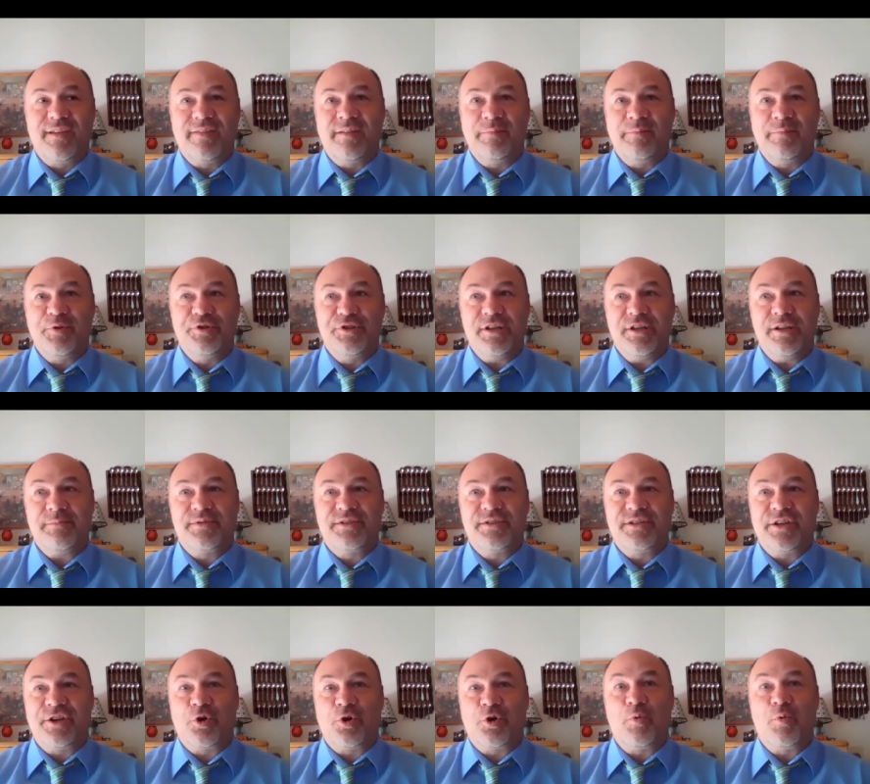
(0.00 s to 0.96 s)
the museum
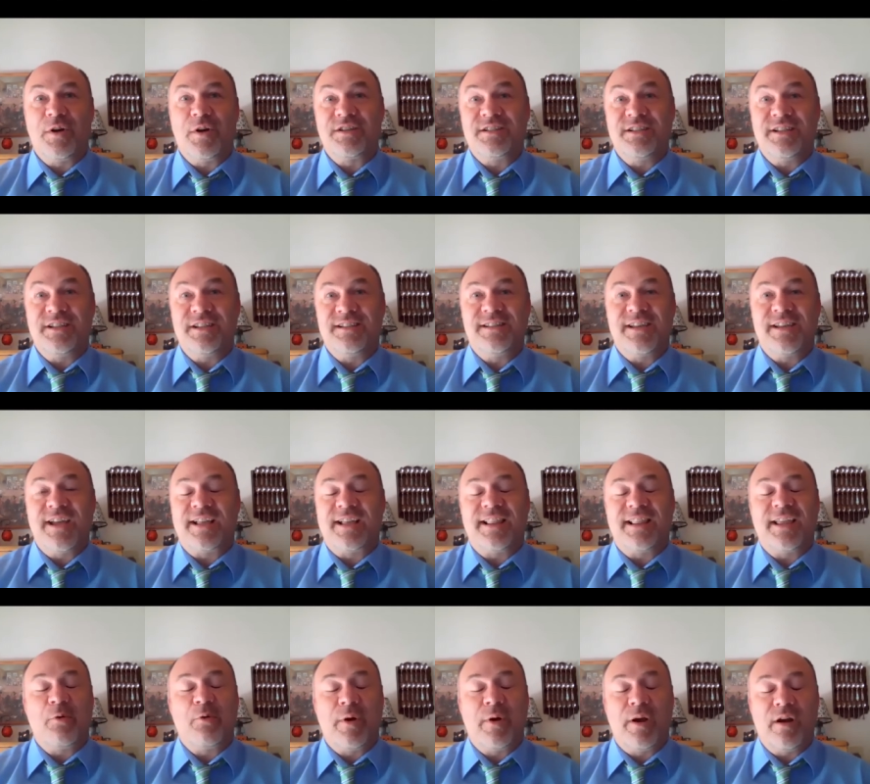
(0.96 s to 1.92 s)
center wasn't
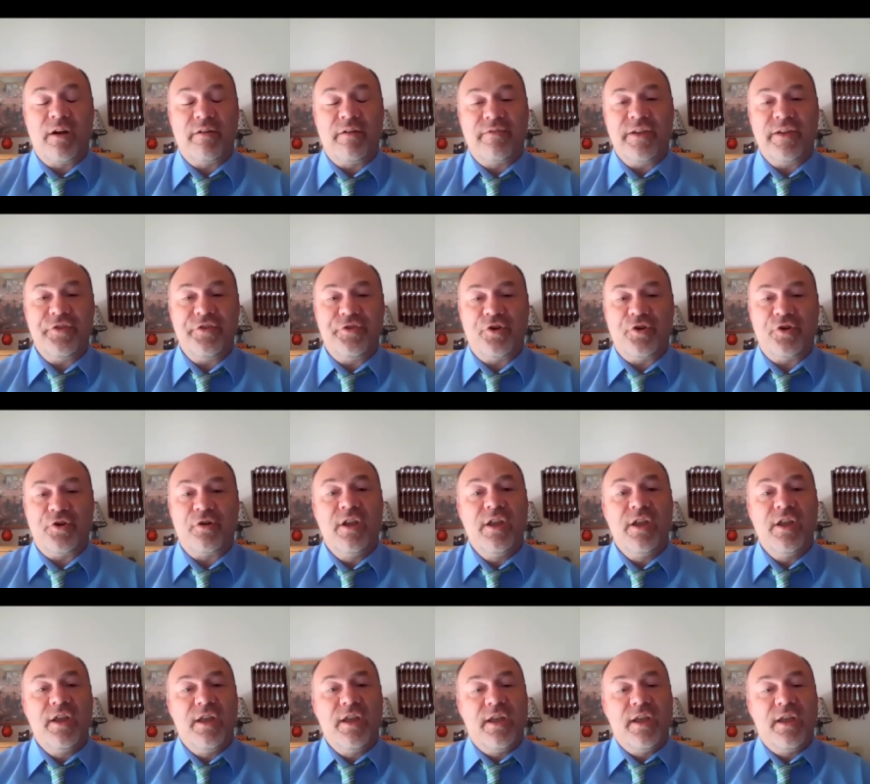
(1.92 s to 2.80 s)
exactly aware of either.